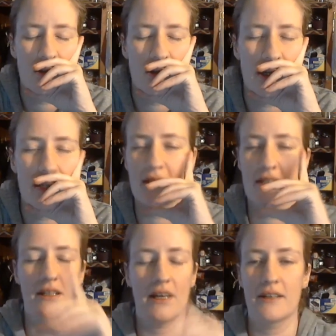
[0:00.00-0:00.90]
And
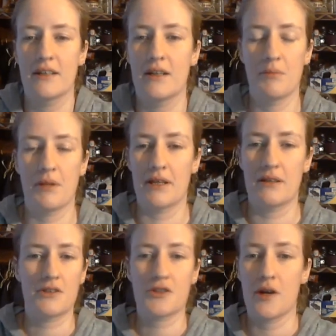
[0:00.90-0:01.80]
he ended up like
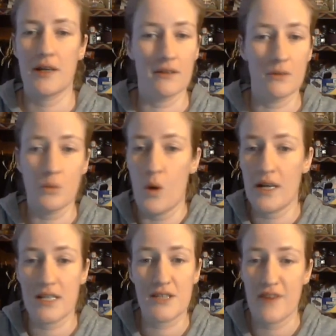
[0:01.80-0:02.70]
trying to
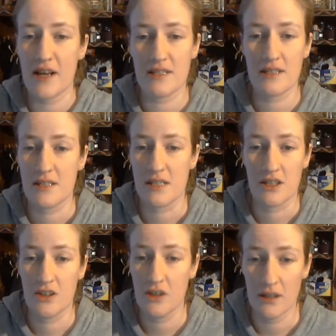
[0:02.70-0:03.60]
walk as fast as he
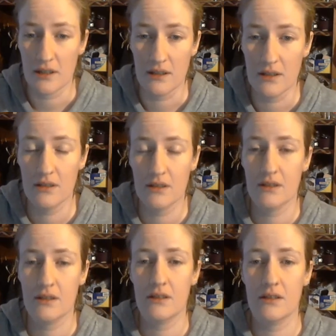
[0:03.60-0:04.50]
could,
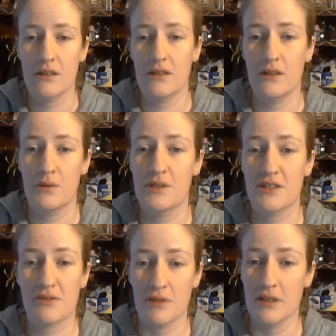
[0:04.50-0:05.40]
which
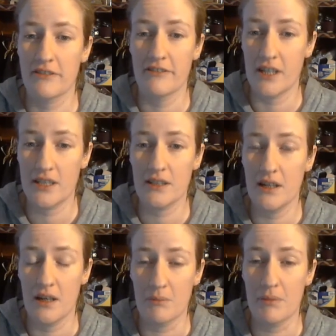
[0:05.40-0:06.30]
is really fucked
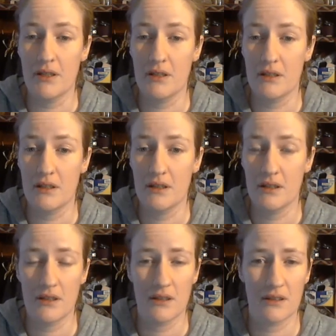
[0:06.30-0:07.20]
up.
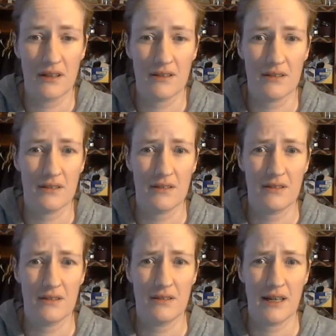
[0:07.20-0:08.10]
You know, that
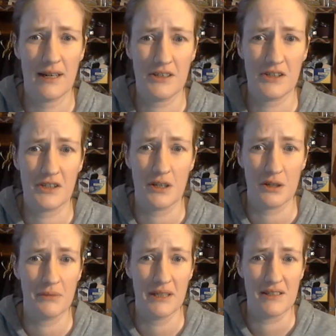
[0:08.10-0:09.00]
that actually
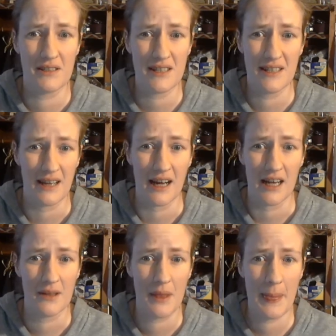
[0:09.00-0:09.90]
hurt me to see that.
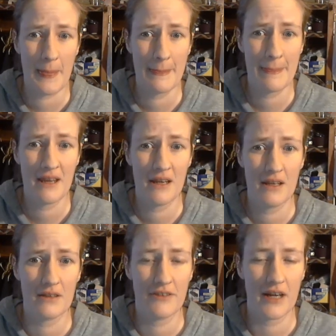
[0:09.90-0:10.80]

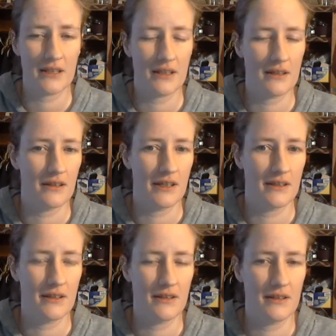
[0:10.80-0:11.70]
The fact that
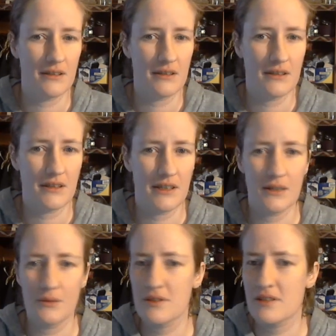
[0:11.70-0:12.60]
like he
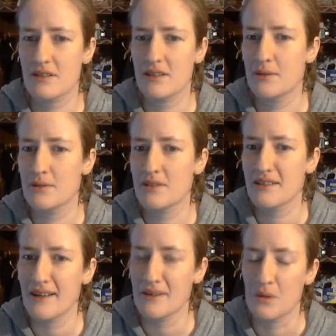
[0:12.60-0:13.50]
wasn't he wasn't
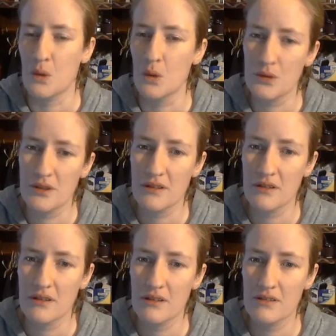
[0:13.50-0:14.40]
that old
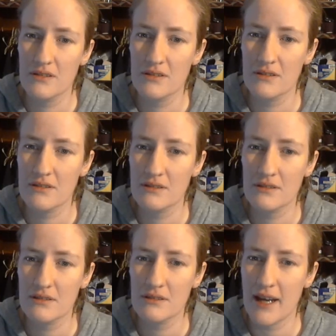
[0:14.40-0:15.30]

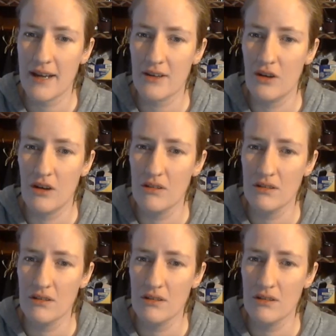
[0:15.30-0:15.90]
at all.